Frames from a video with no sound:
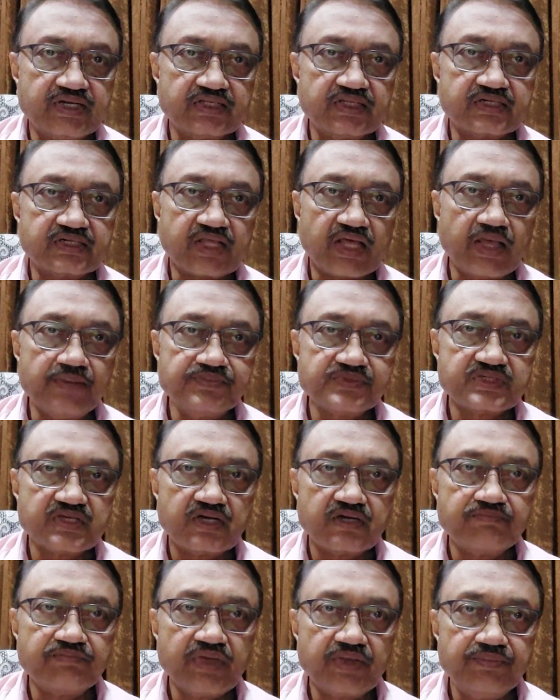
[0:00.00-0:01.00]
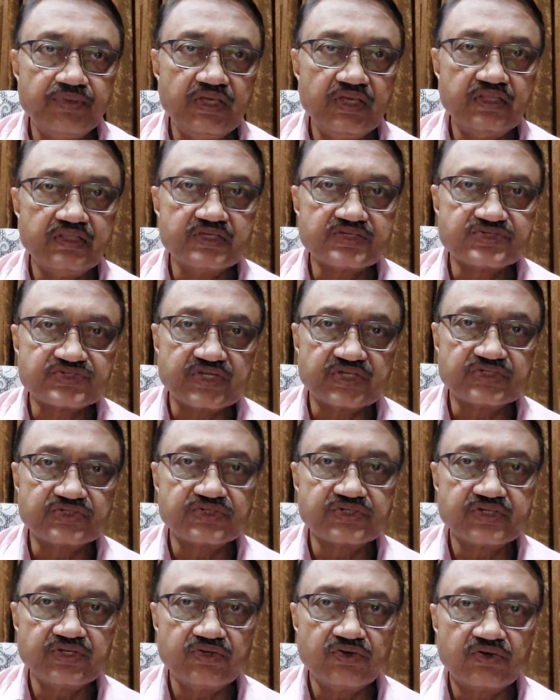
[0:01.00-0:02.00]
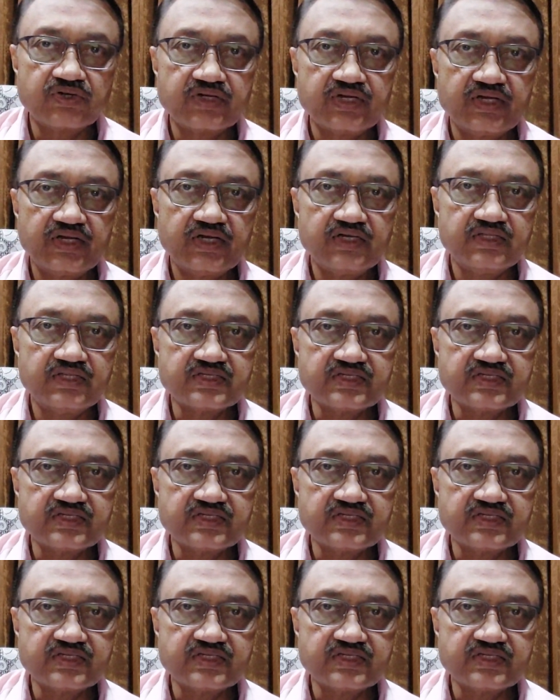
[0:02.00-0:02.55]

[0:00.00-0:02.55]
and the types are maybe the statutory audit,